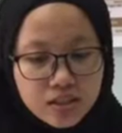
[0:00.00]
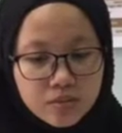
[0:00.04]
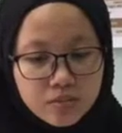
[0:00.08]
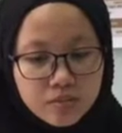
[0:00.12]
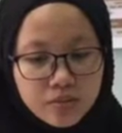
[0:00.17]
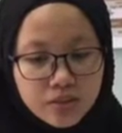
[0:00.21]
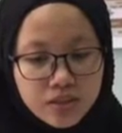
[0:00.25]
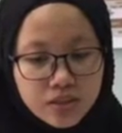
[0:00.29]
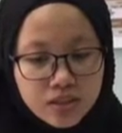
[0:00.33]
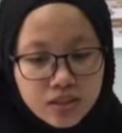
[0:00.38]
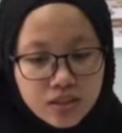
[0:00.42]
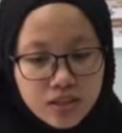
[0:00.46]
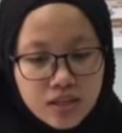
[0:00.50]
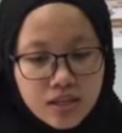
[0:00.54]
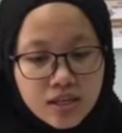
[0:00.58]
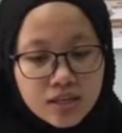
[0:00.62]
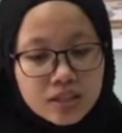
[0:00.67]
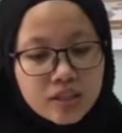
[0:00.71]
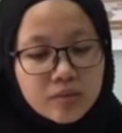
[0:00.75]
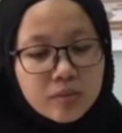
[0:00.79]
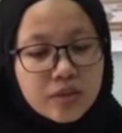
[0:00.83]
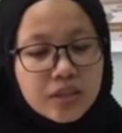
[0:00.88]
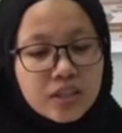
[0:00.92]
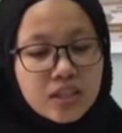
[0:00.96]

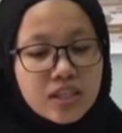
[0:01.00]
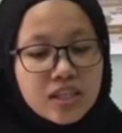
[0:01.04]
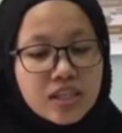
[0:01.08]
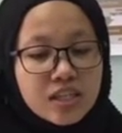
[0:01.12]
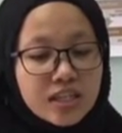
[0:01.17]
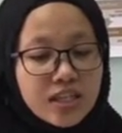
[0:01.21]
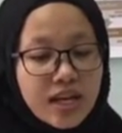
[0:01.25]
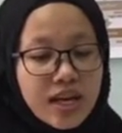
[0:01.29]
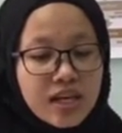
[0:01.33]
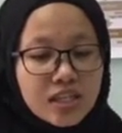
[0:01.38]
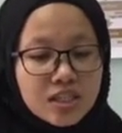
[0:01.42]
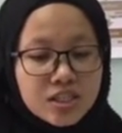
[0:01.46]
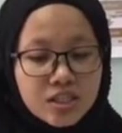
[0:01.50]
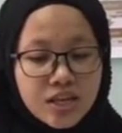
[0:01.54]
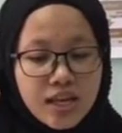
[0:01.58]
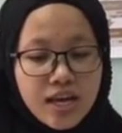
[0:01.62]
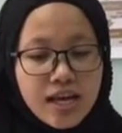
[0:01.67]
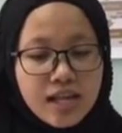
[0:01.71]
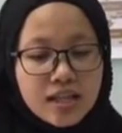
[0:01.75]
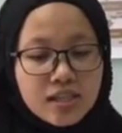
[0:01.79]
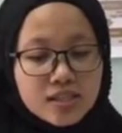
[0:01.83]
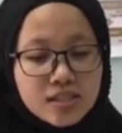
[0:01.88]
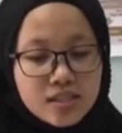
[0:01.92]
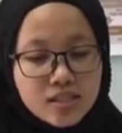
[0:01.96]
typically large
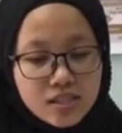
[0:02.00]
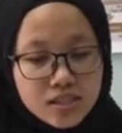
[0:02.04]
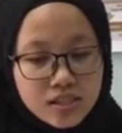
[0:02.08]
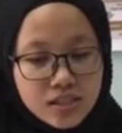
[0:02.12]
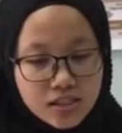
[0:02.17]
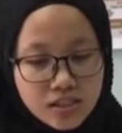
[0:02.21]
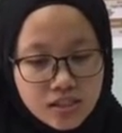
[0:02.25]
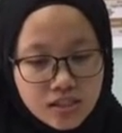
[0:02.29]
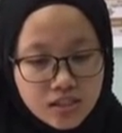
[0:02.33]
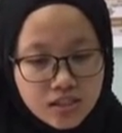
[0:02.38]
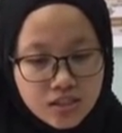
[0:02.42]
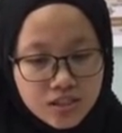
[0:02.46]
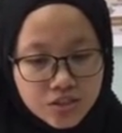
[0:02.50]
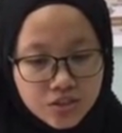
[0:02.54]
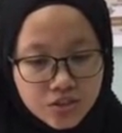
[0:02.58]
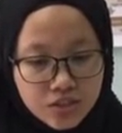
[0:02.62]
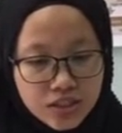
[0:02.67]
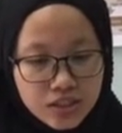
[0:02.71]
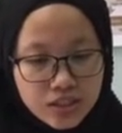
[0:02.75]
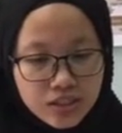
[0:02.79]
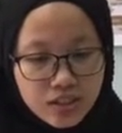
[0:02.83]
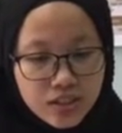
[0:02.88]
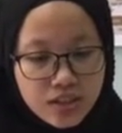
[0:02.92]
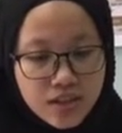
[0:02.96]
LCD
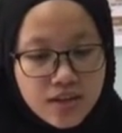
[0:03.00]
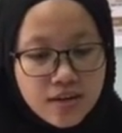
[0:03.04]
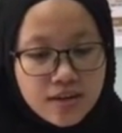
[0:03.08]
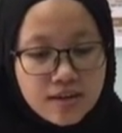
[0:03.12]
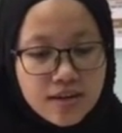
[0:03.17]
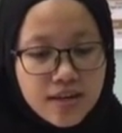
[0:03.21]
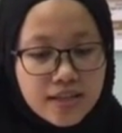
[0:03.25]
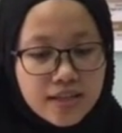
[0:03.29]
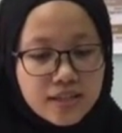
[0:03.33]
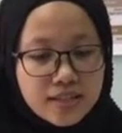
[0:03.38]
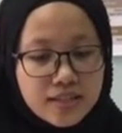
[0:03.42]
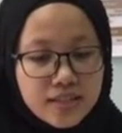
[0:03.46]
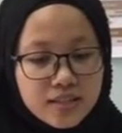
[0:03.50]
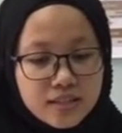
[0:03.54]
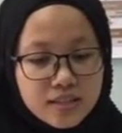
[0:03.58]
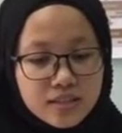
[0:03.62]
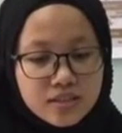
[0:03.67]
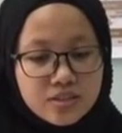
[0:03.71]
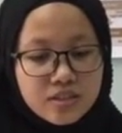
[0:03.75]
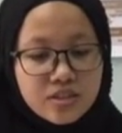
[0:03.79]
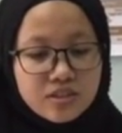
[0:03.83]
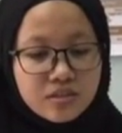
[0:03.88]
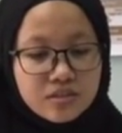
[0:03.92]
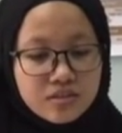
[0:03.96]
screen rather than
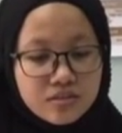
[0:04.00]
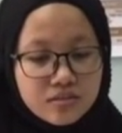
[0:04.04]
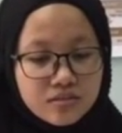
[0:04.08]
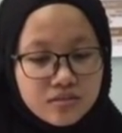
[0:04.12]
a